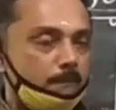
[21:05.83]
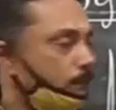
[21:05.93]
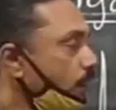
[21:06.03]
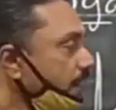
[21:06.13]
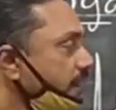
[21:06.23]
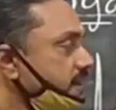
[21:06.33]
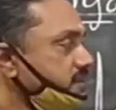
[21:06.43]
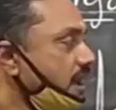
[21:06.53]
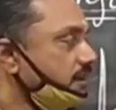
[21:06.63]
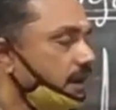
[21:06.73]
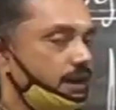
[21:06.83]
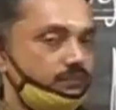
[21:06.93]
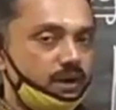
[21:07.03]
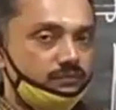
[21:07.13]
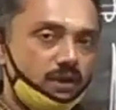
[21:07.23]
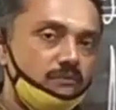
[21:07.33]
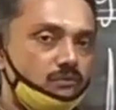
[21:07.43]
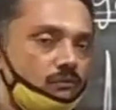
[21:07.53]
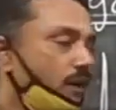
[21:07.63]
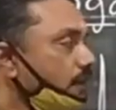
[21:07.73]
Pollen grains are transferred
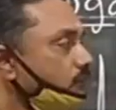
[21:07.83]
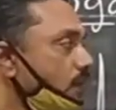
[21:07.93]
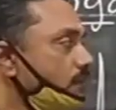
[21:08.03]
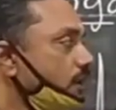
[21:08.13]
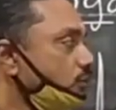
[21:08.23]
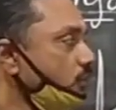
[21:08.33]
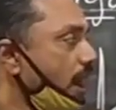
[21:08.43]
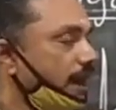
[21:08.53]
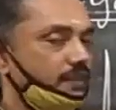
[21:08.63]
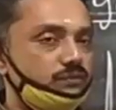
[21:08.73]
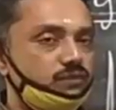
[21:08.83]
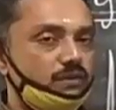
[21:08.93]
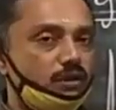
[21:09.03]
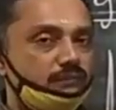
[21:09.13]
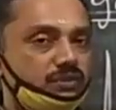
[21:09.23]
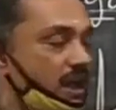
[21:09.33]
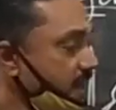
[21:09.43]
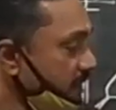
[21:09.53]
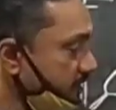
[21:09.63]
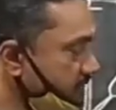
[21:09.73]
from one flower to another flower of
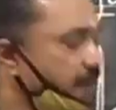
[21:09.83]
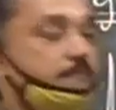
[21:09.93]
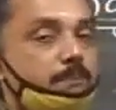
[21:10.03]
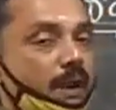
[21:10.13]
the same